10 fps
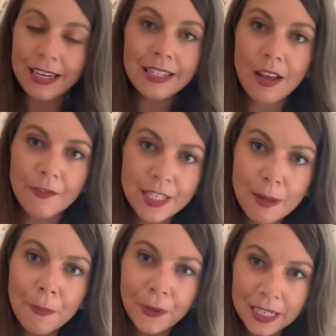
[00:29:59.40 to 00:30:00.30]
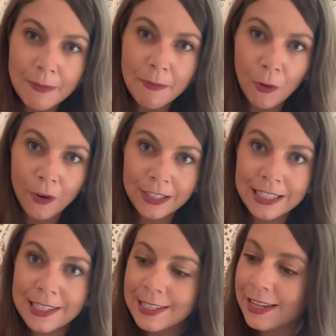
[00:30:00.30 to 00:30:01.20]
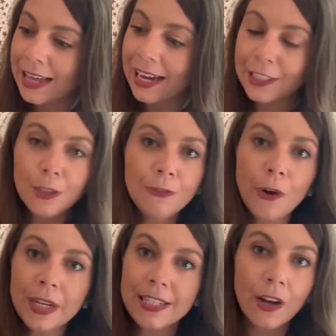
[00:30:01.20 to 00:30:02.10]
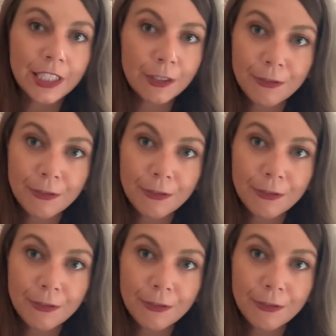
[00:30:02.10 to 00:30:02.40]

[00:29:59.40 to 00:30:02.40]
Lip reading: of supreme importance that you focus on your